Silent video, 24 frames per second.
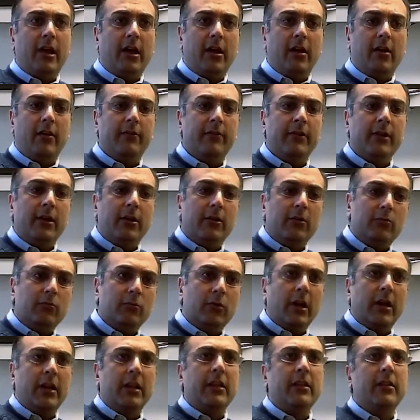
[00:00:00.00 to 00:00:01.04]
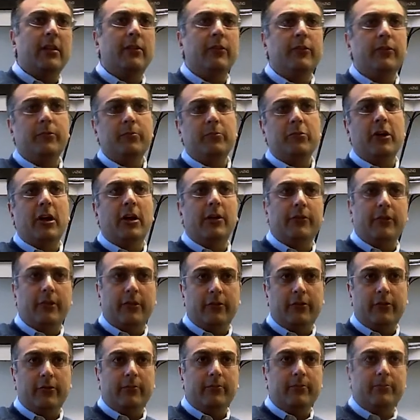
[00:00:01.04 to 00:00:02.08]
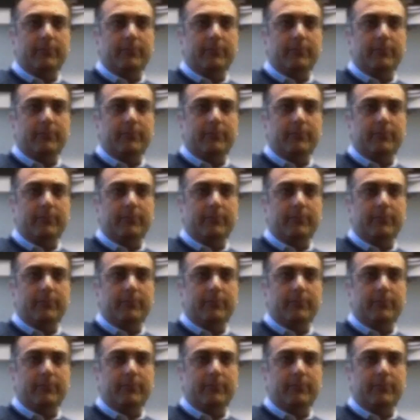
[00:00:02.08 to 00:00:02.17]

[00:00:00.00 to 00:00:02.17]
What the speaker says: of running this process.